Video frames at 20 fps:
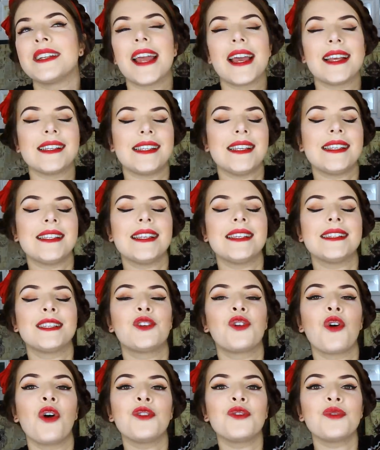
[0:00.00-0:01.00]
Yes, this
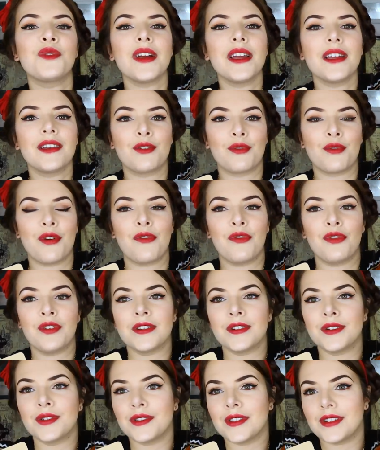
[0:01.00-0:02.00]
is Godric
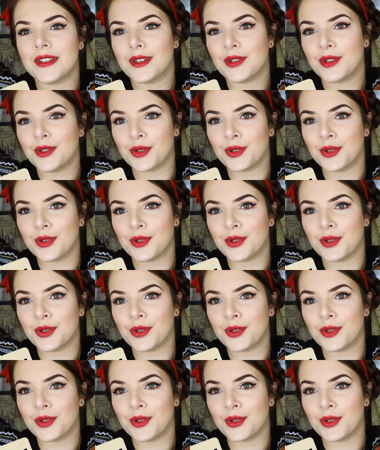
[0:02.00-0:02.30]
Gryffindor's